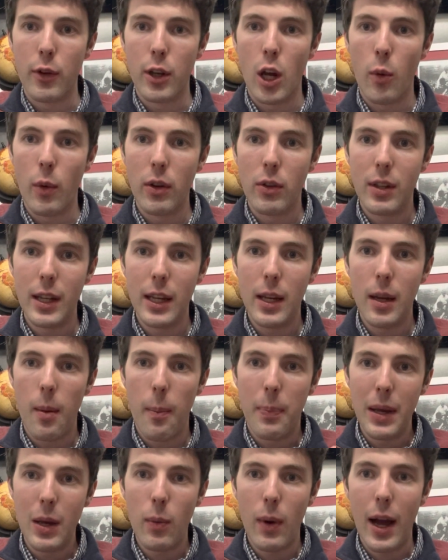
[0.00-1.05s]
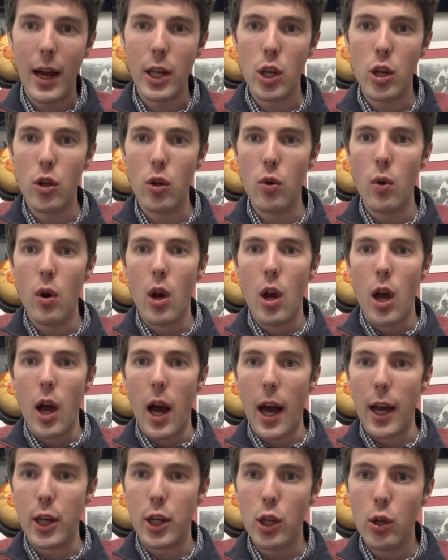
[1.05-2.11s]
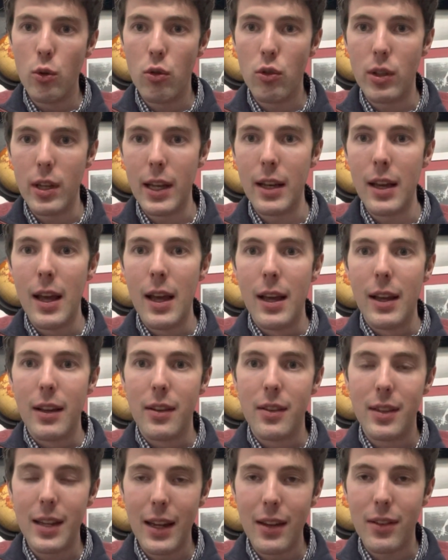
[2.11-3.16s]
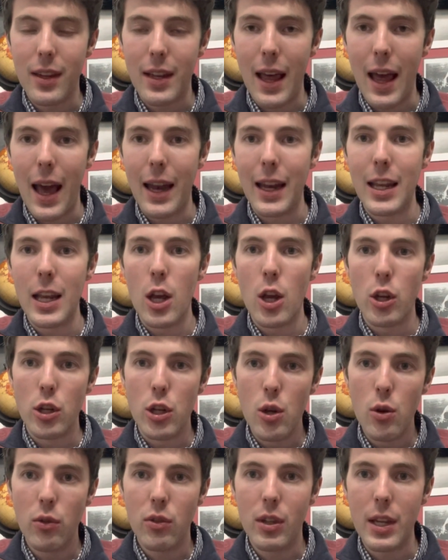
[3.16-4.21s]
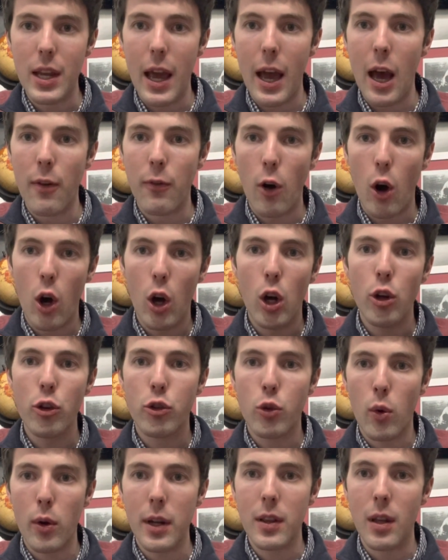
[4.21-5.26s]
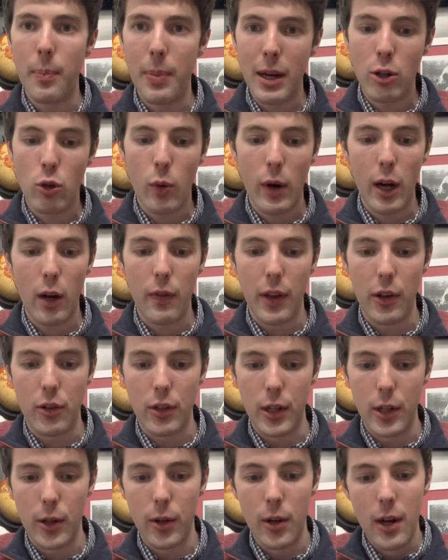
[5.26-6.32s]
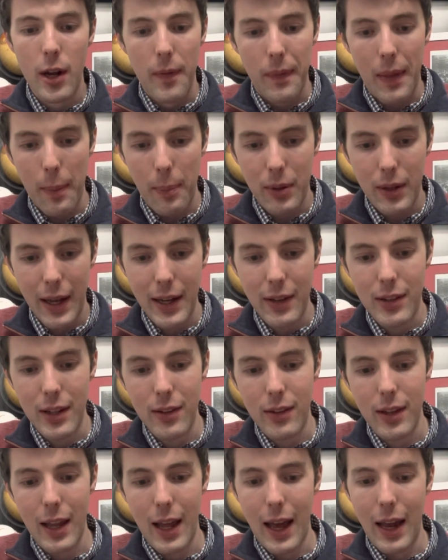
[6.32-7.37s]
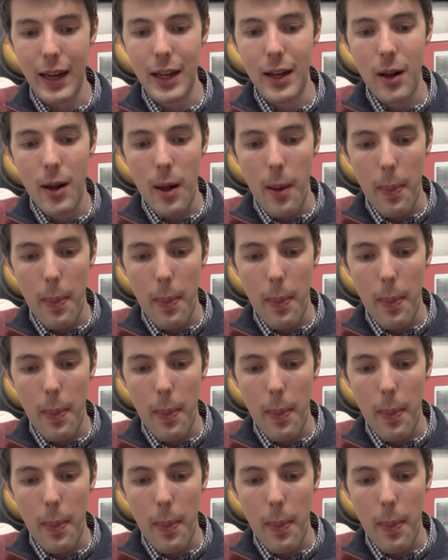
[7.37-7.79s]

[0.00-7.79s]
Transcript: You know, we see BYU, Houston, Cincinnati, UCF, all joining the Big 12 this year. They play Cincinnati.